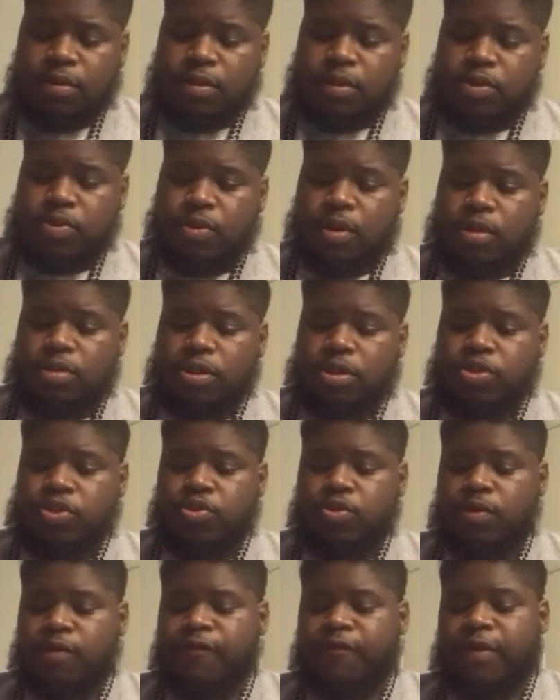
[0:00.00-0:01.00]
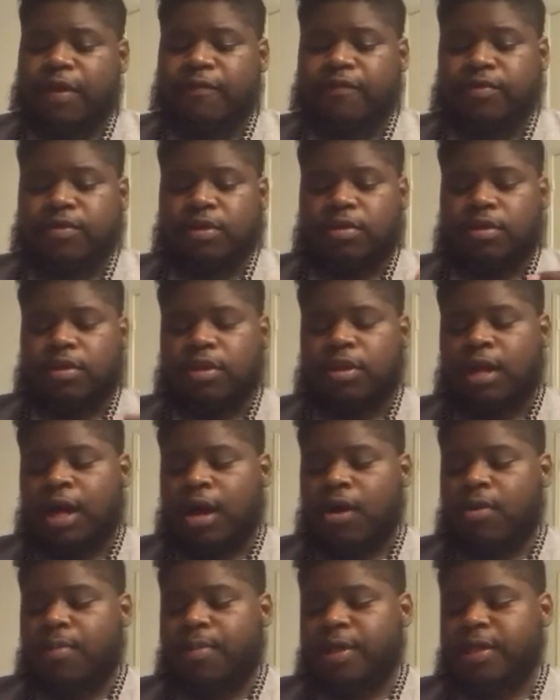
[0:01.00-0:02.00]
These words are true and faithful. So
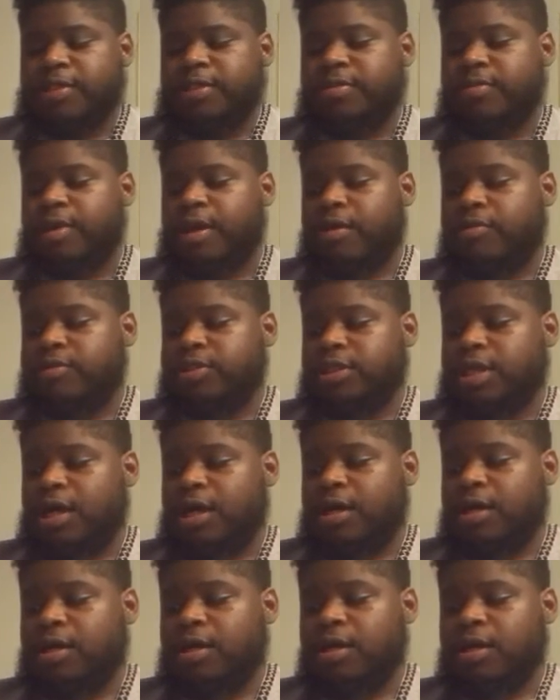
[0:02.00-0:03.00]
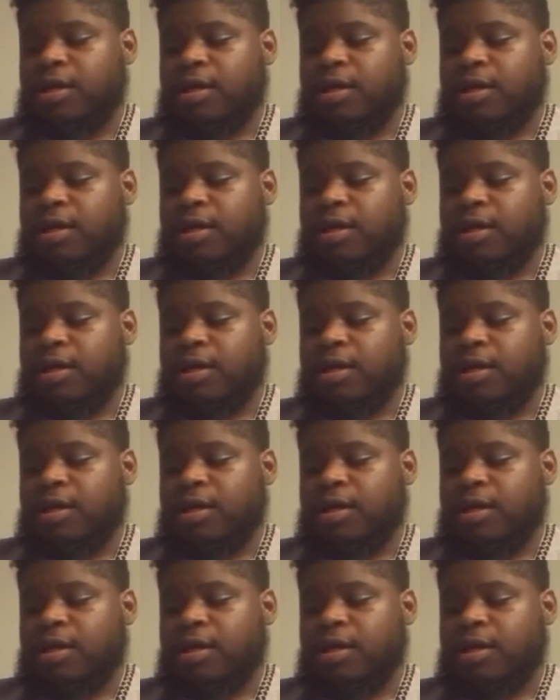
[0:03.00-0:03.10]
Yahweh Bashem Yahweh Shai,